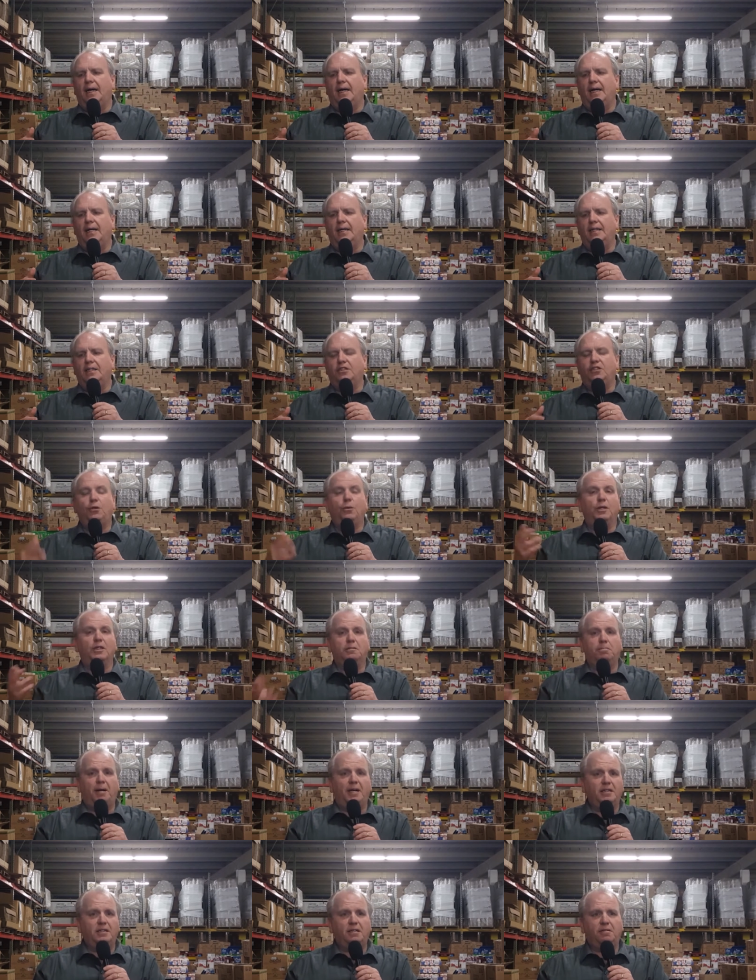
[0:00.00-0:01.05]
is too
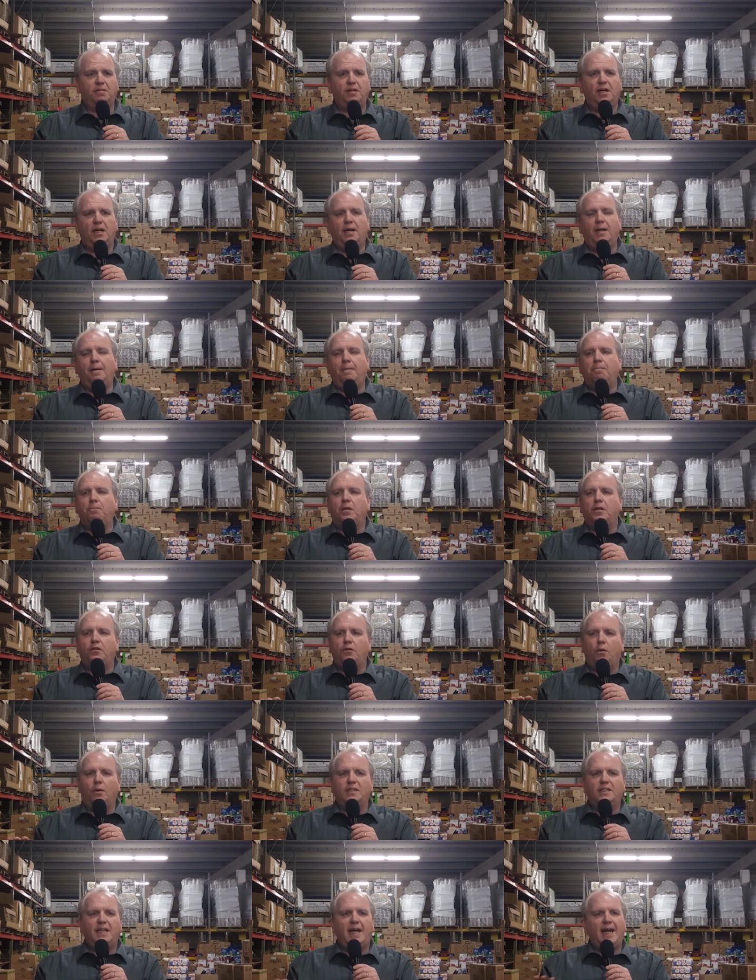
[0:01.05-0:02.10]
expensive. So
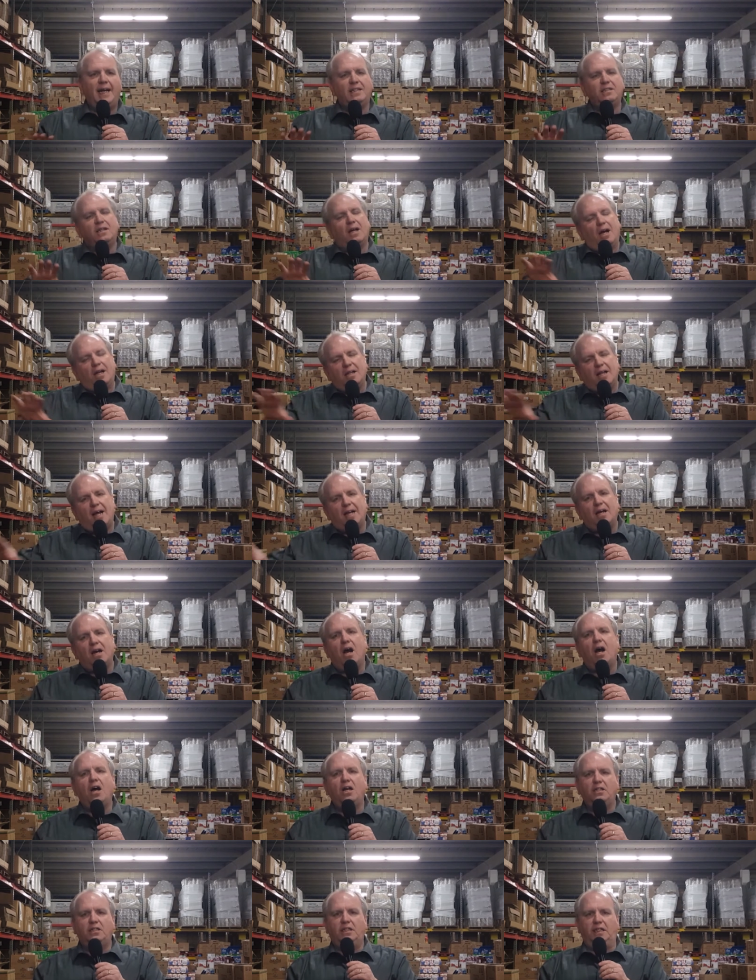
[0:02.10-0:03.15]
it takes a lot of
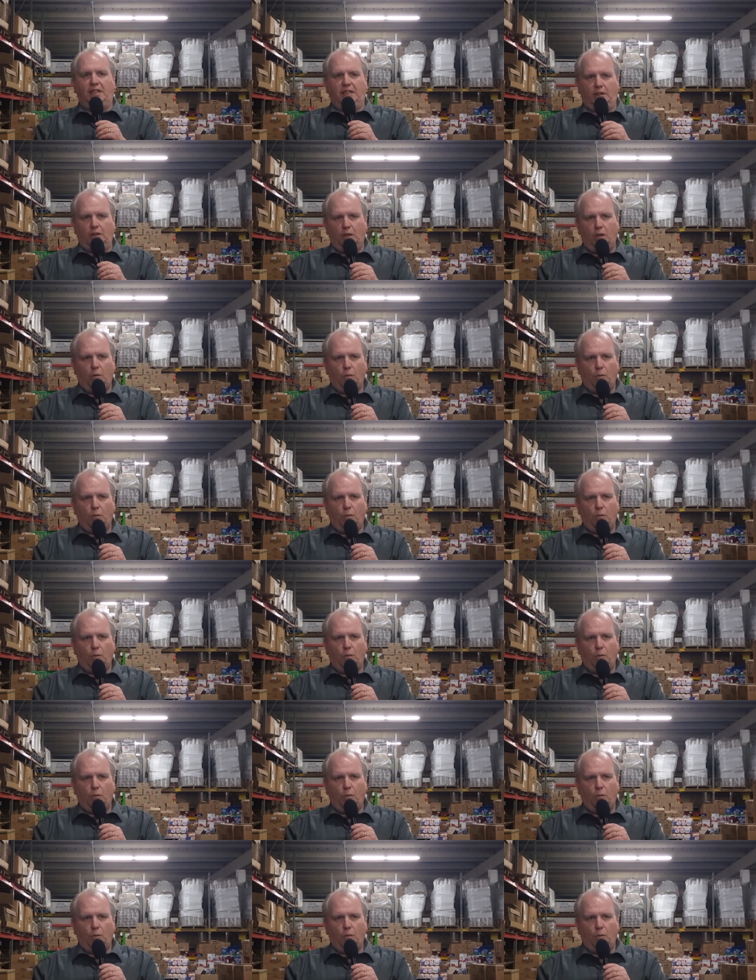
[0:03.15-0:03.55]
hunting